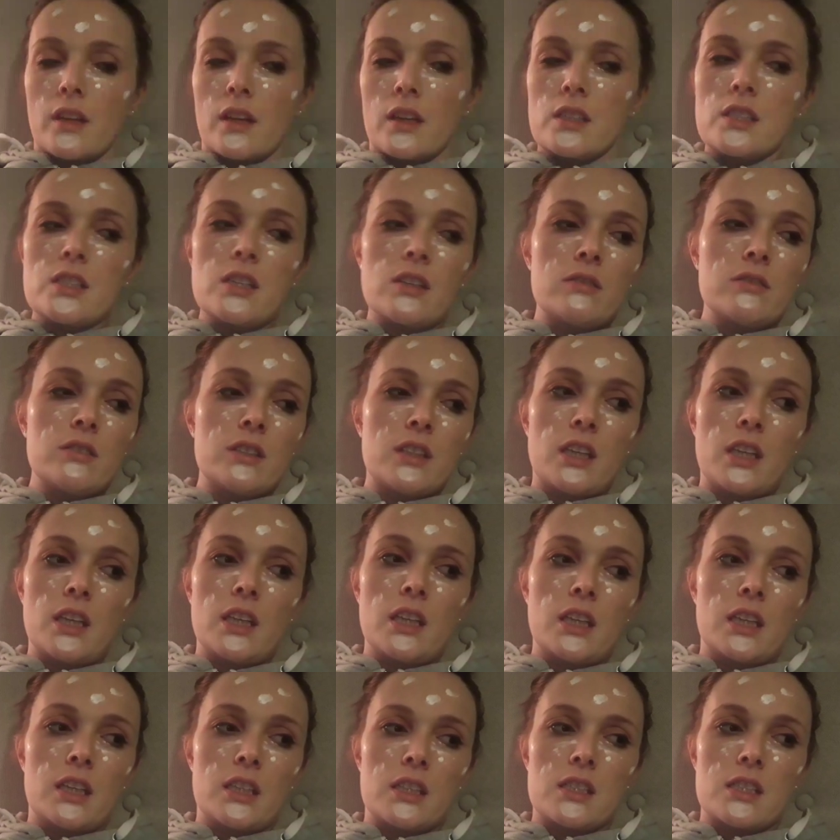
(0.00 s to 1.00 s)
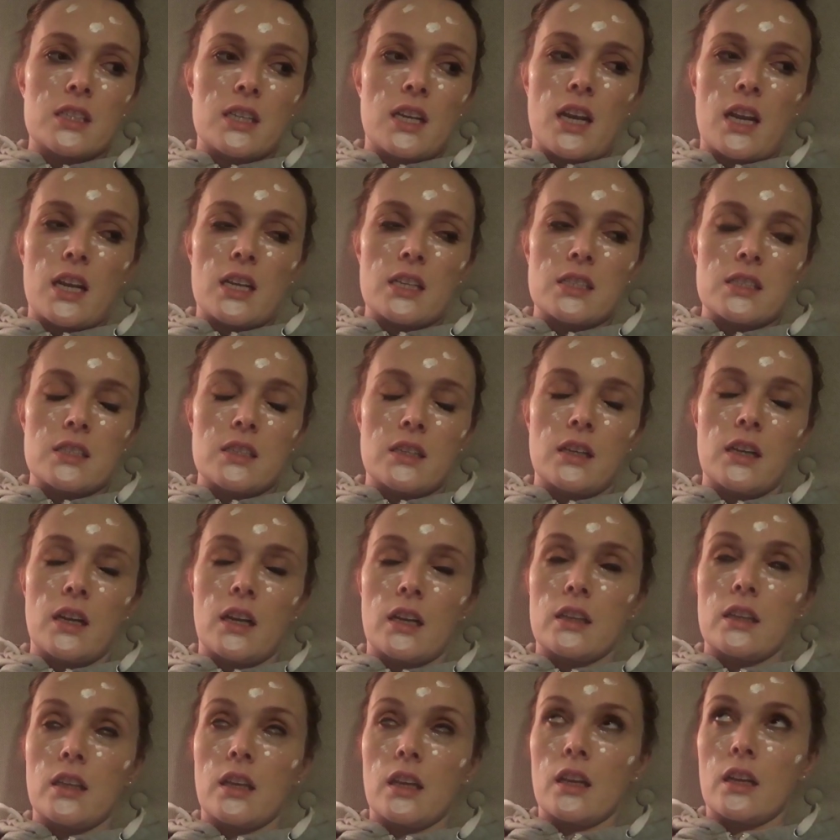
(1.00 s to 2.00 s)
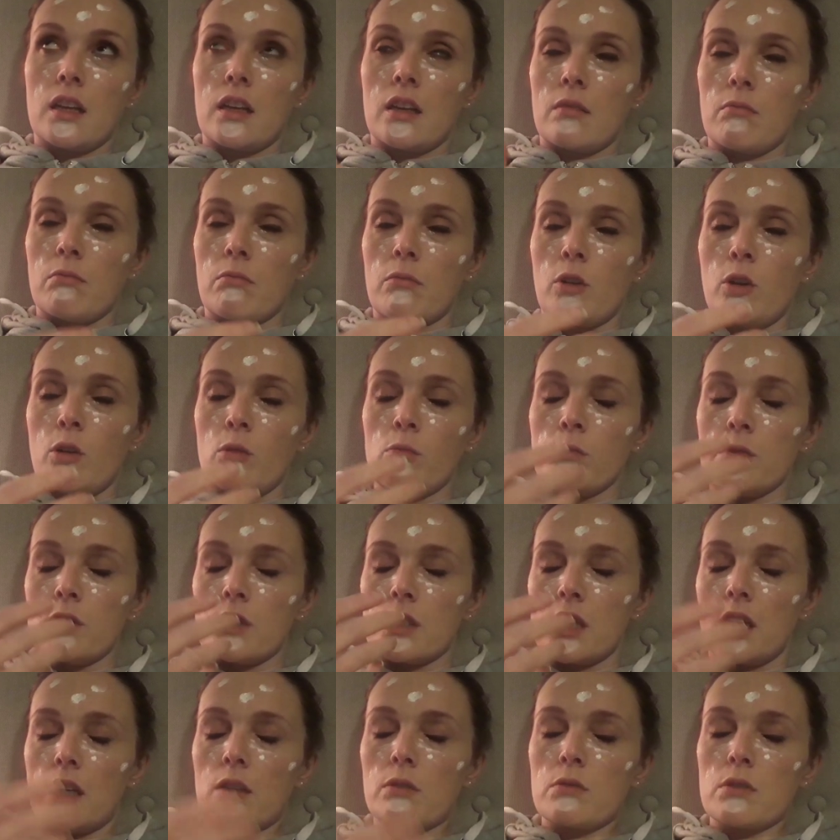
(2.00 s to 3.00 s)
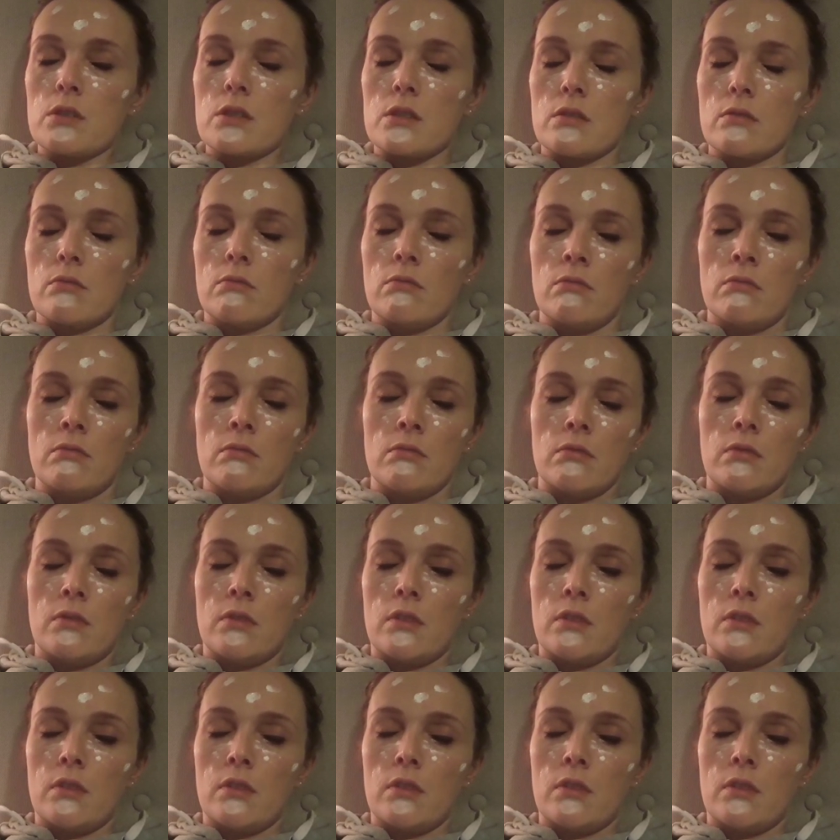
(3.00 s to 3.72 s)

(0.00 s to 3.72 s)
I don't think it's last night. I think I'm coming down with something.